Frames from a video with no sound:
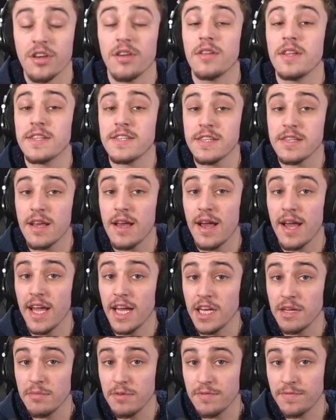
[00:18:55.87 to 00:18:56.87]
this is our
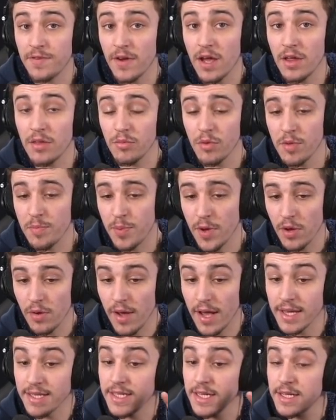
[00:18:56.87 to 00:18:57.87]
Enderman Farm that we built.
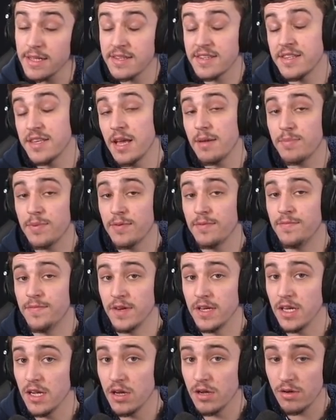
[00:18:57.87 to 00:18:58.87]
I did a separate
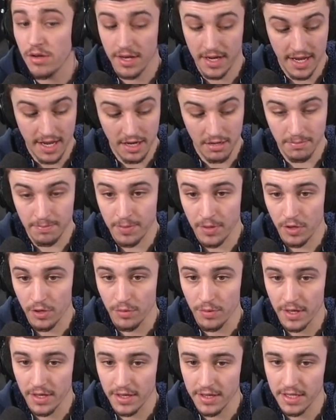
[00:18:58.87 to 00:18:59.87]
video on how to
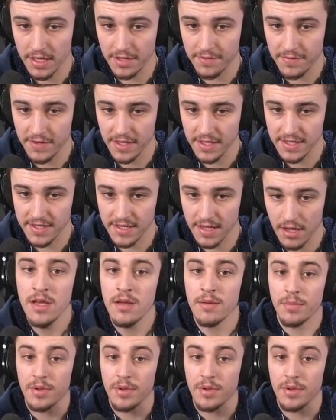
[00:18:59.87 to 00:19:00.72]
build one of these for yourself. But